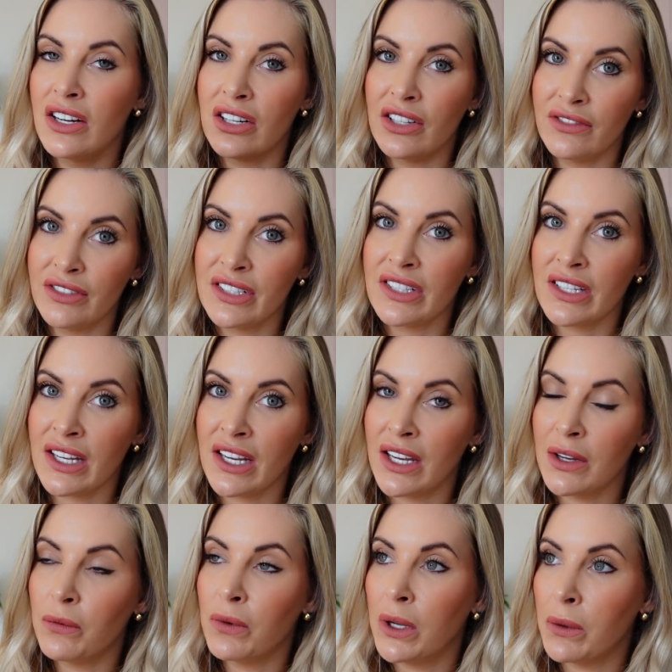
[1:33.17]

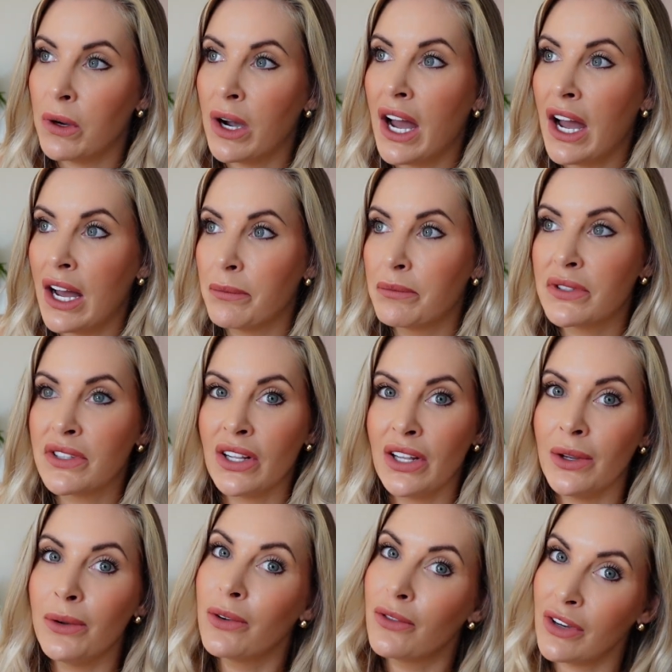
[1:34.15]
Obviously, we were
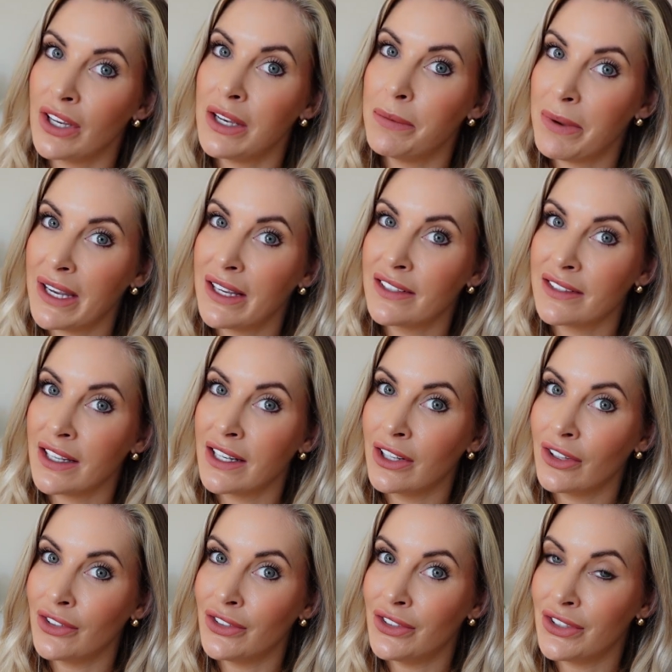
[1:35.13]
absolute greedy pigs
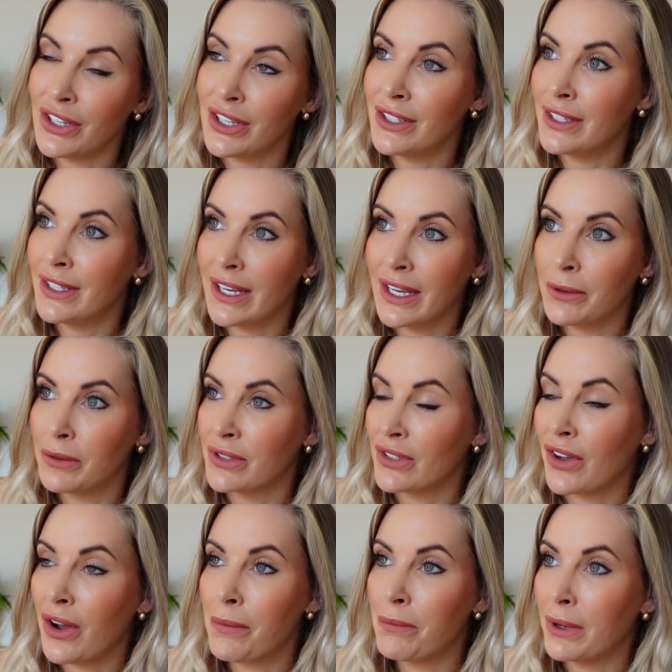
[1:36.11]
in London. It was
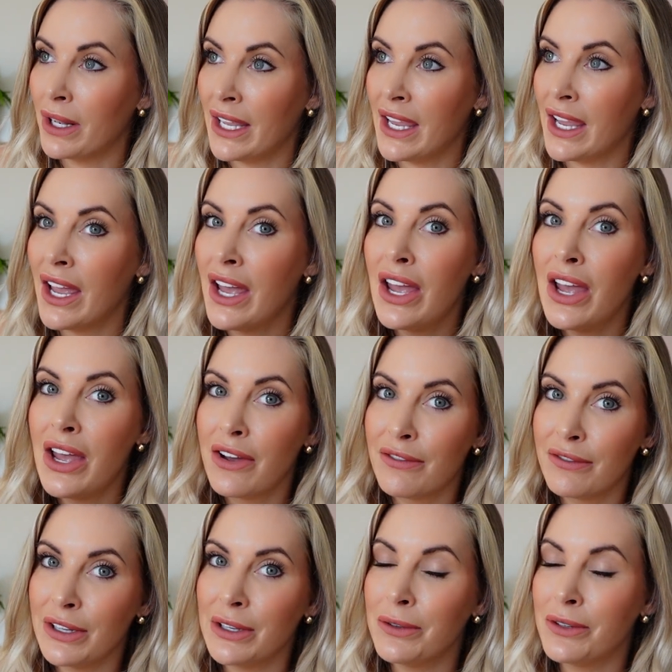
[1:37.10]
a complete
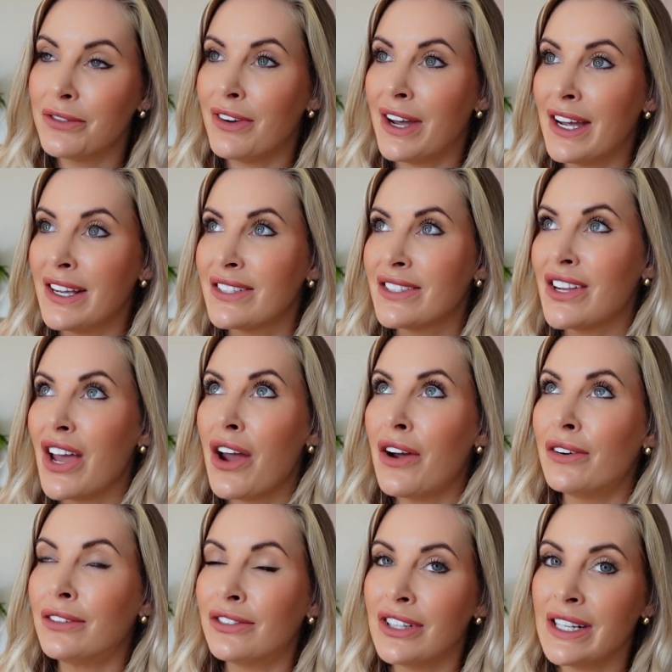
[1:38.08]
food fest,
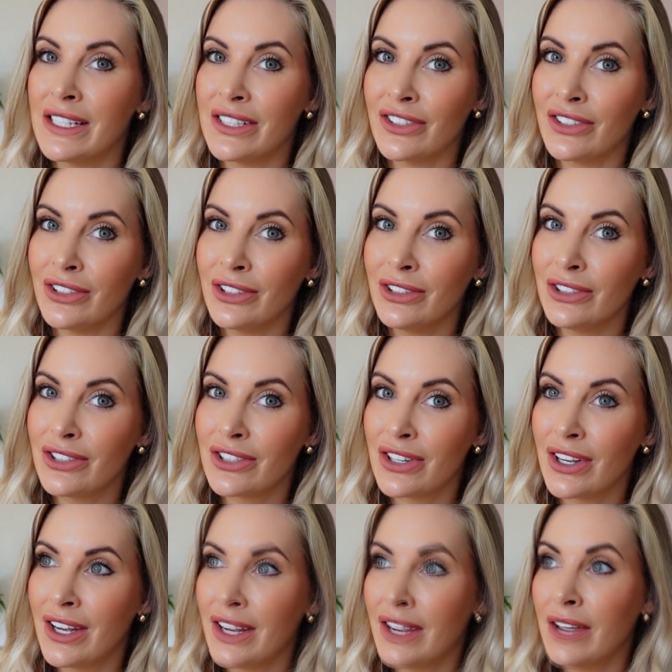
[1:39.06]

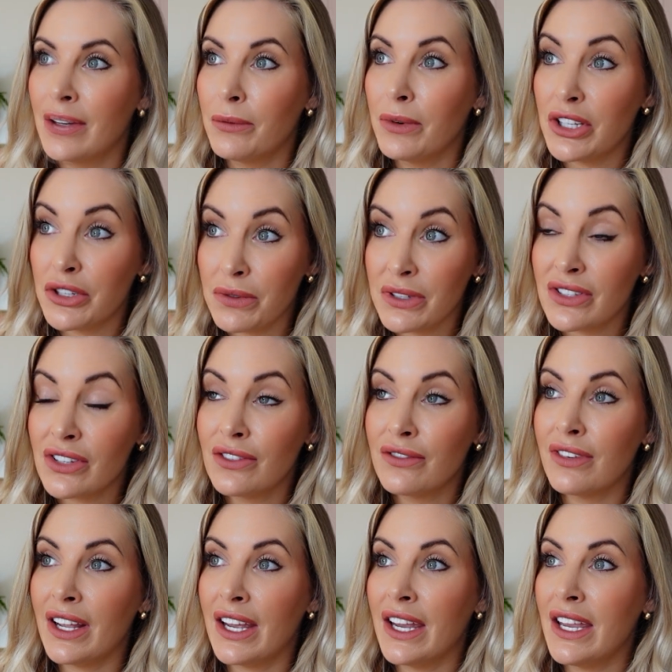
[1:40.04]
overindulge, which was
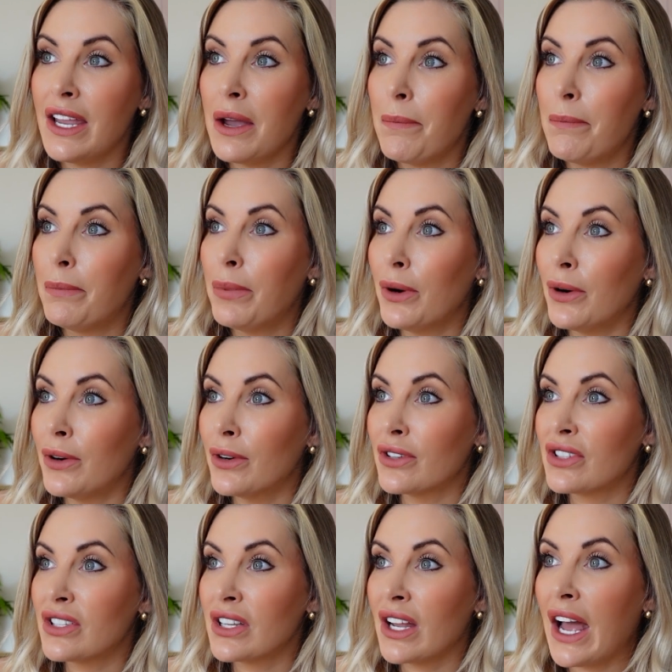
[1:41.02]
lovely.
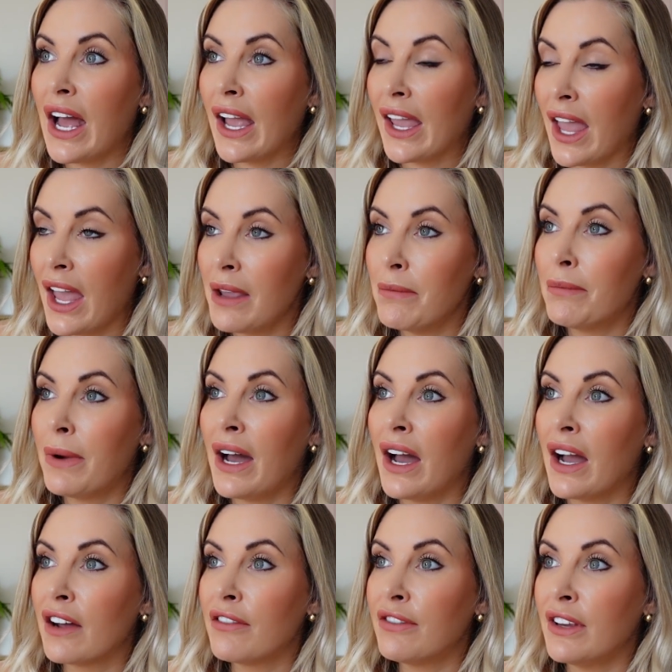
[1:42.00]
But I came
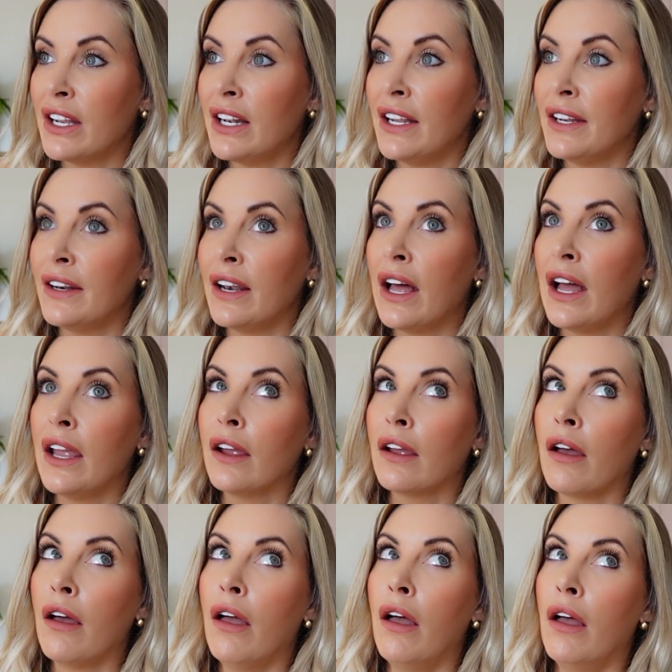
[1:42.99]
back feeling
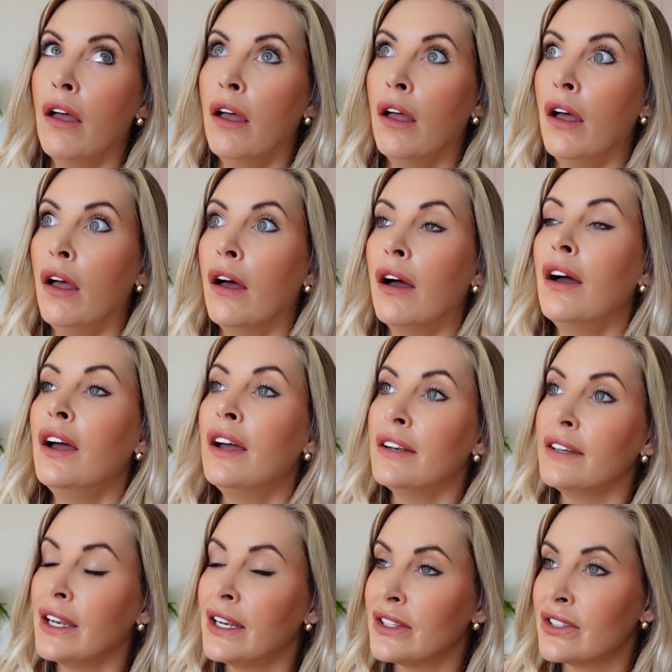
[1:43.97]
like, ugh,
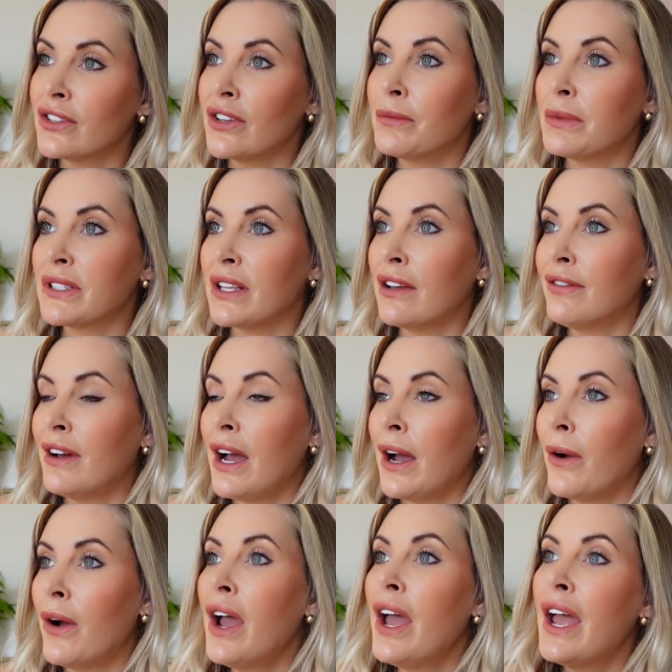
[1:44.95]
need to sort myself
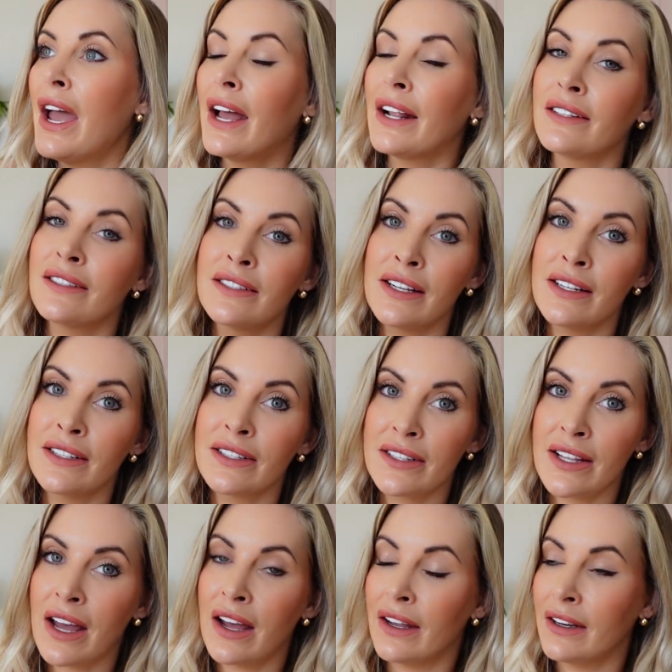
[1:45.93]
out. And since
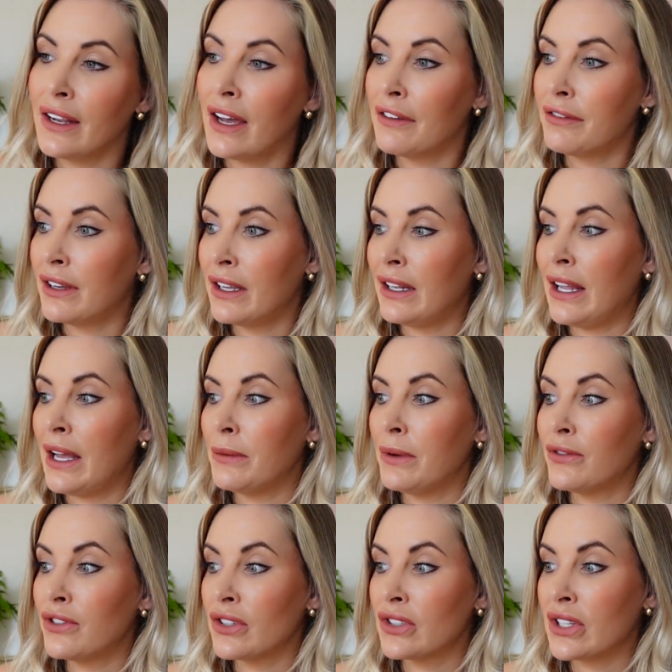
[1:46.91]
then, I feel like
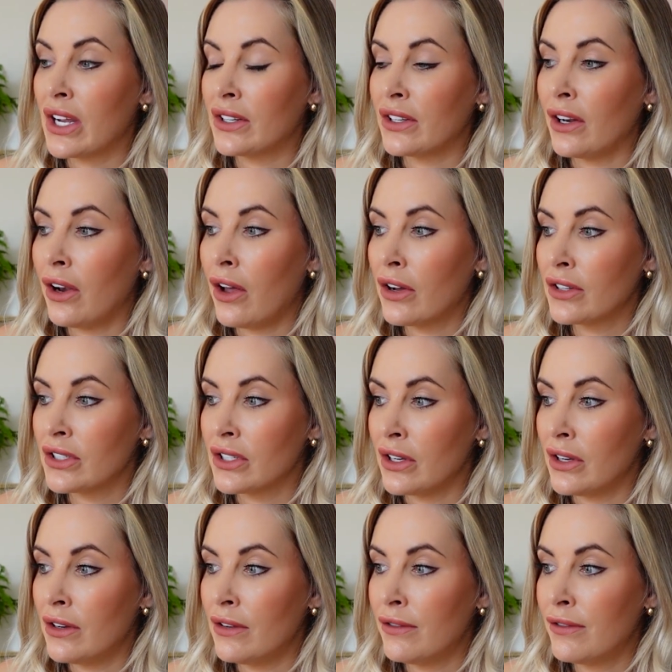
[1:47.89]
we've just had a lot
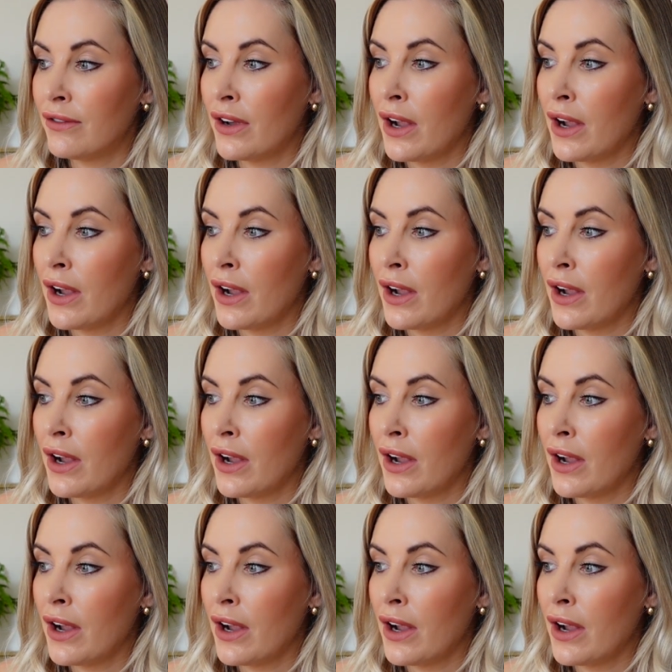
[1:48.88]
of